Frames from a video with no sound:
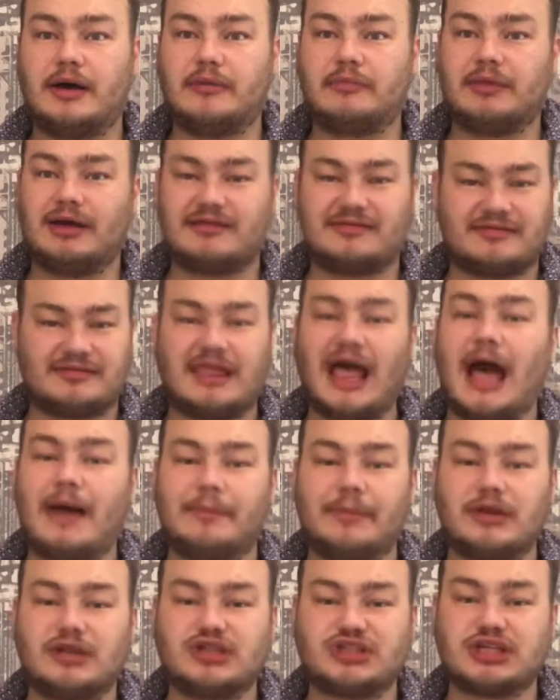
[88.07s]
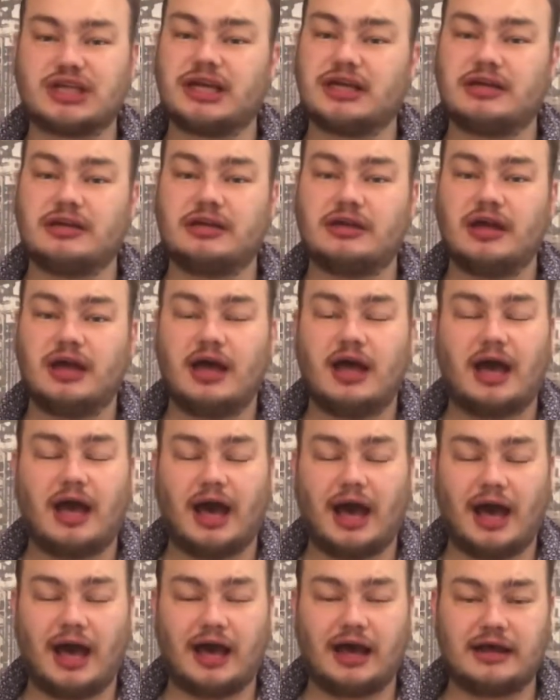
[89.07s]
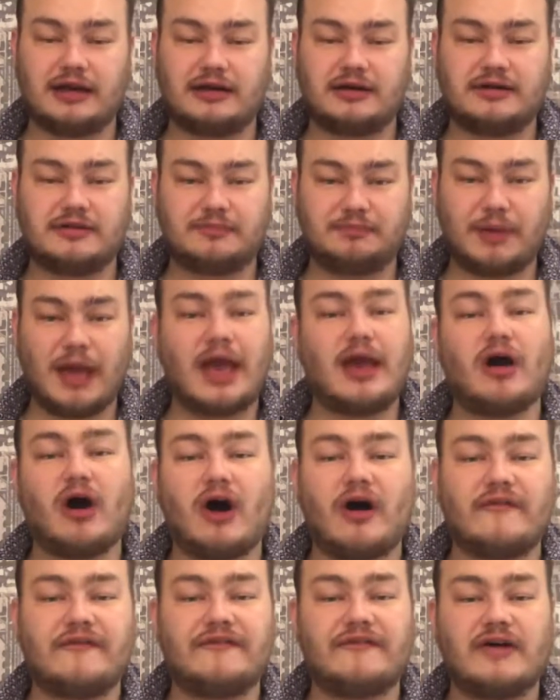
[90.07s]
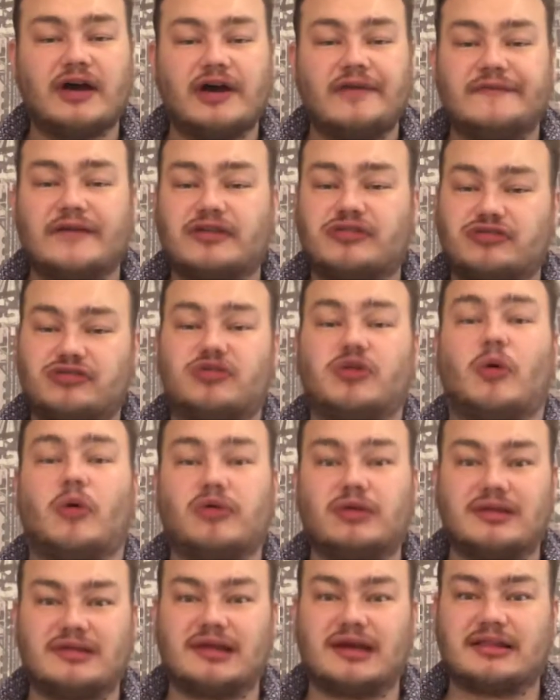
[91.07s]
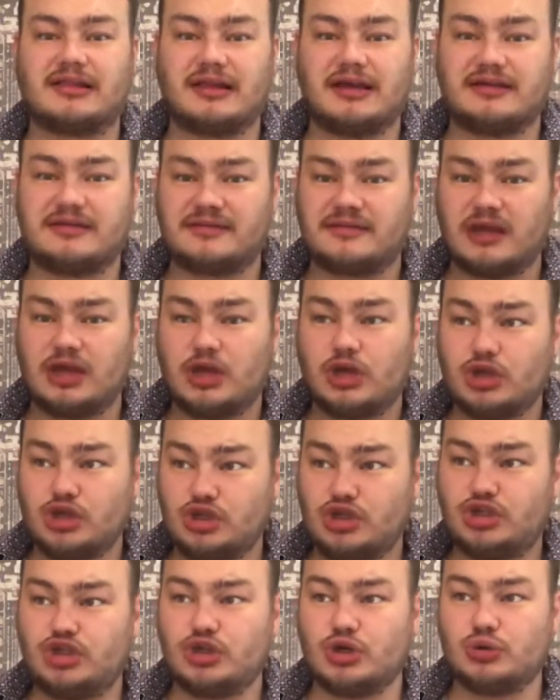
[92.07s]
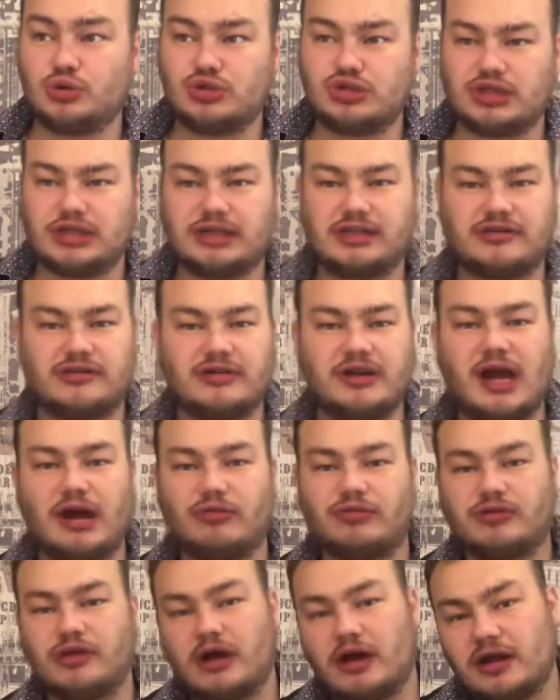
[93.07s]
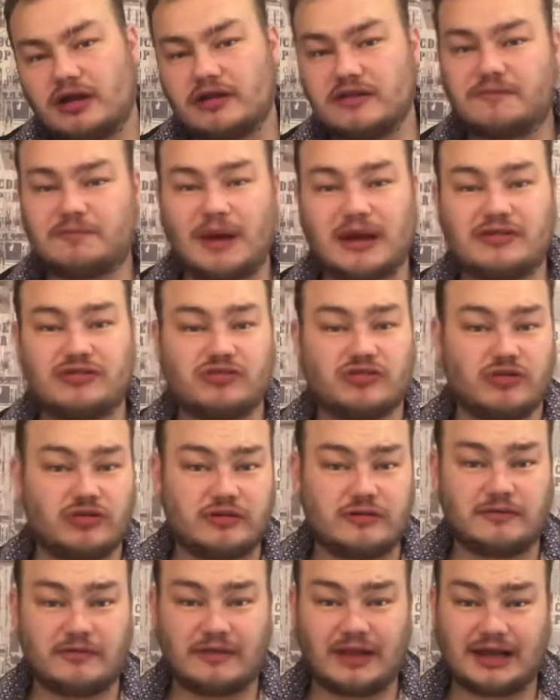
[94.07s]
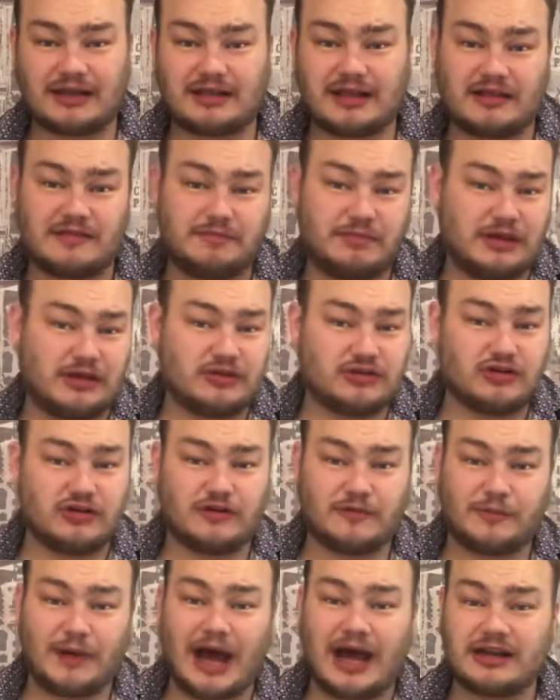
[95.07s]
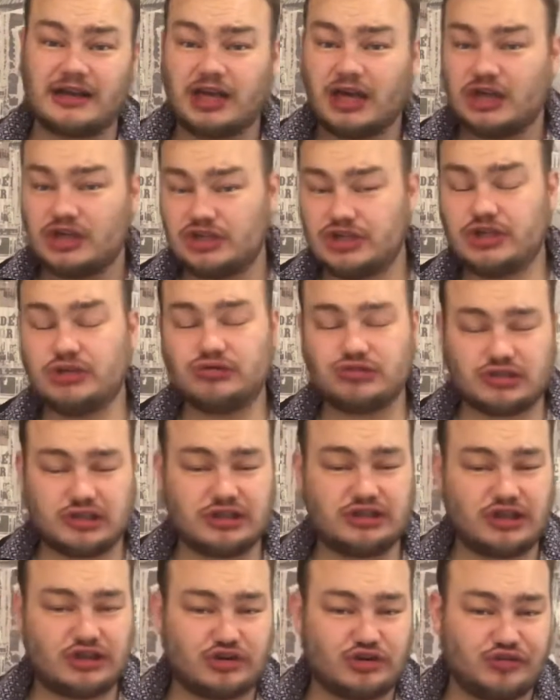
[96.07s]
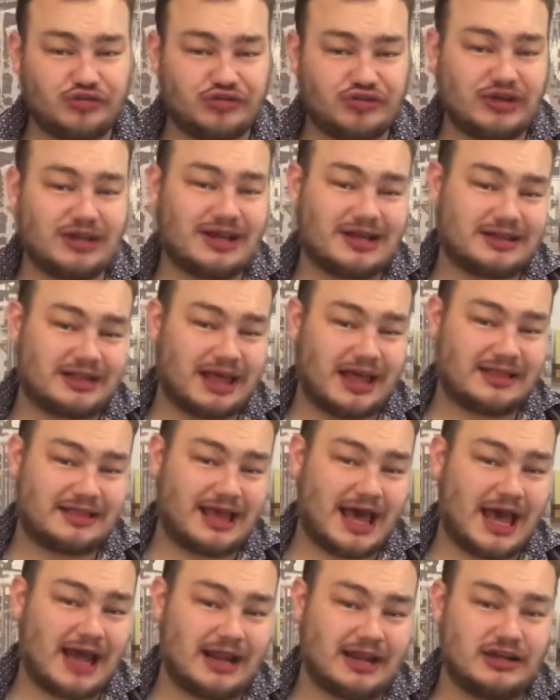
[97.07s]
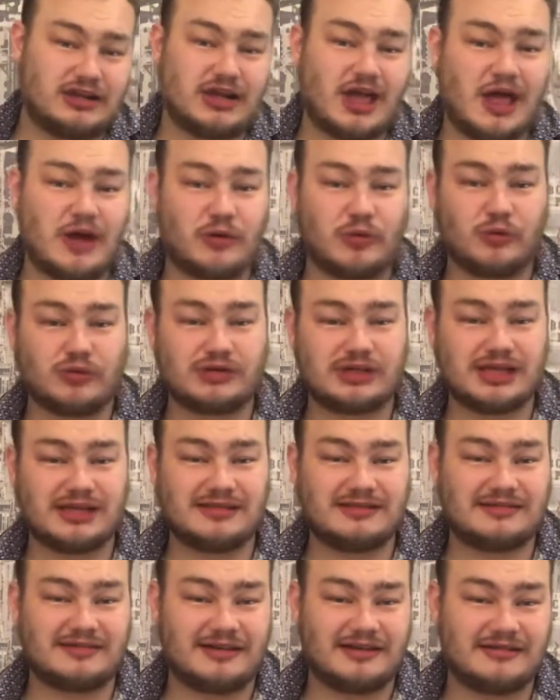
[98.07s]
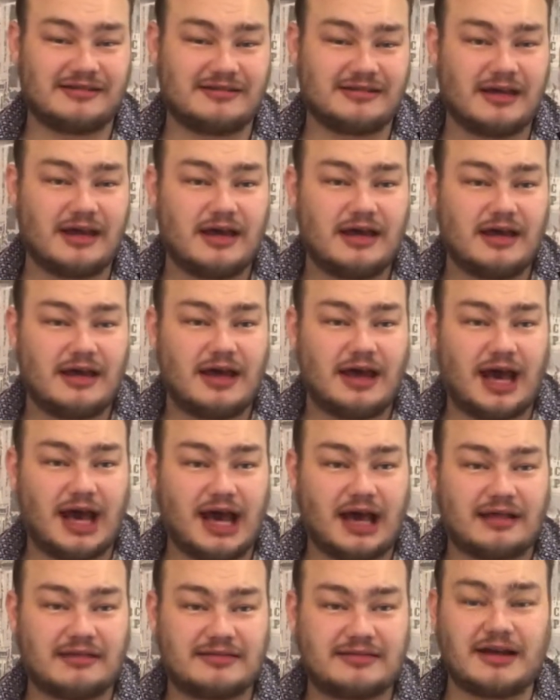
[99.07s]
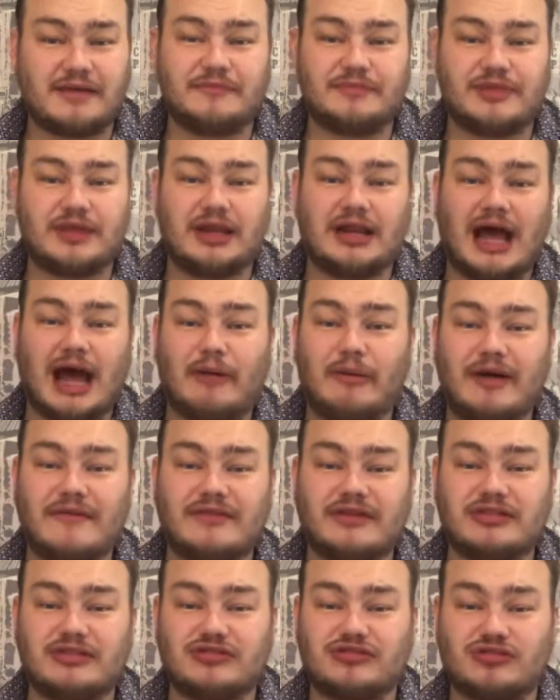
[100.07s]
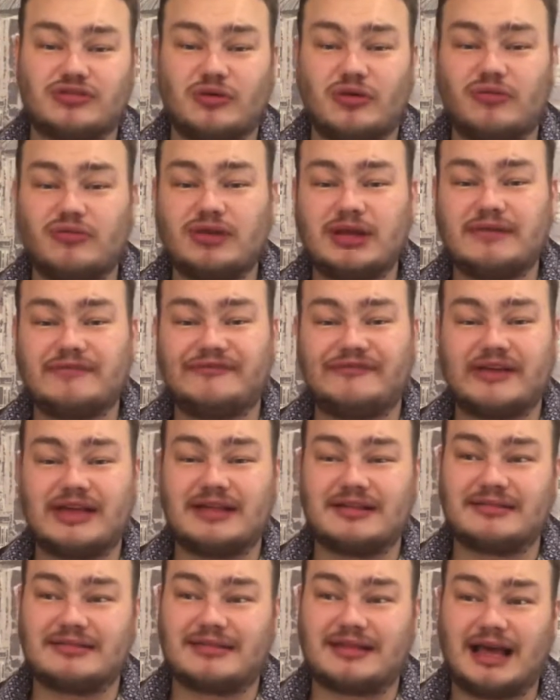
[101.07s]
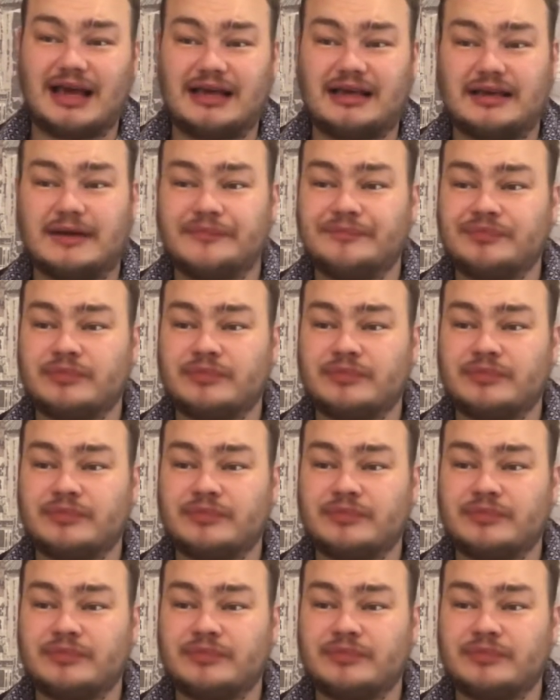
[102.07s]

establishing and payoff that stories like this usually turn out. Despite stories like this being good or bad, usually they do feel like they're telling their audiences something. However, the story feels like